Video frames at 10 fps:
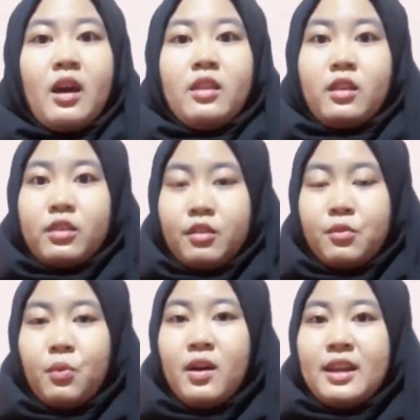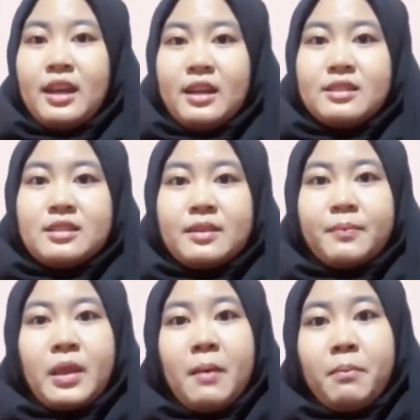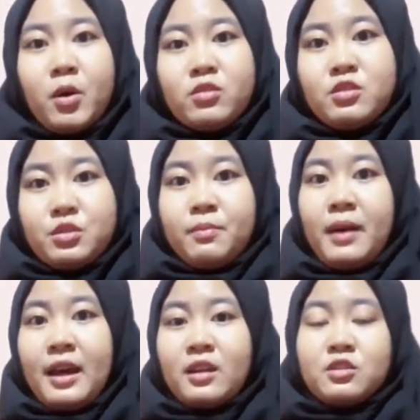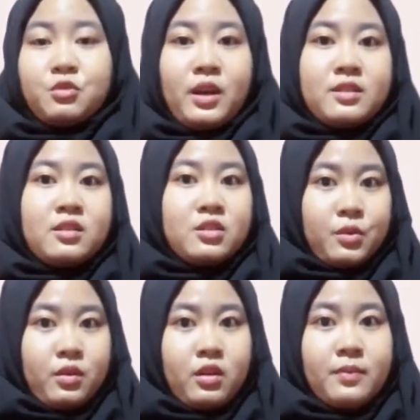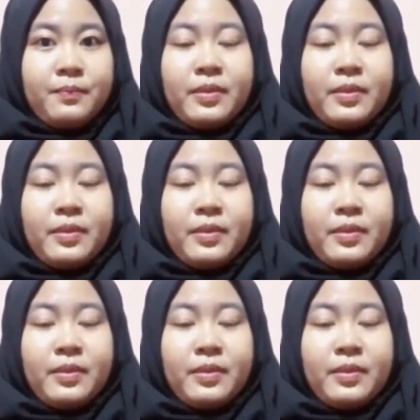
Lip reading: The third one is post-traumatic stress disorder,